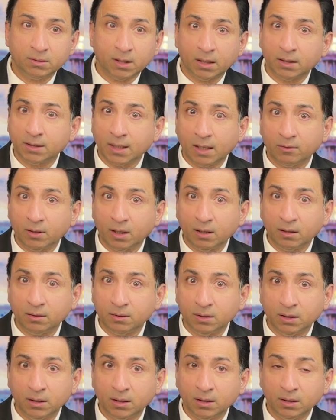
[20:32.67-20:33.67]
tear down
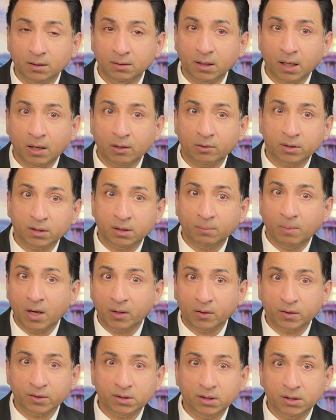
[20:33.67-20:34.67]
our
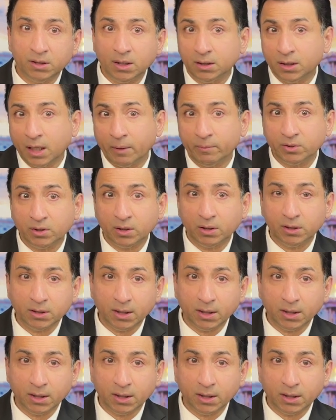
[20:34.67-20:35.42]
democracy there, and that was their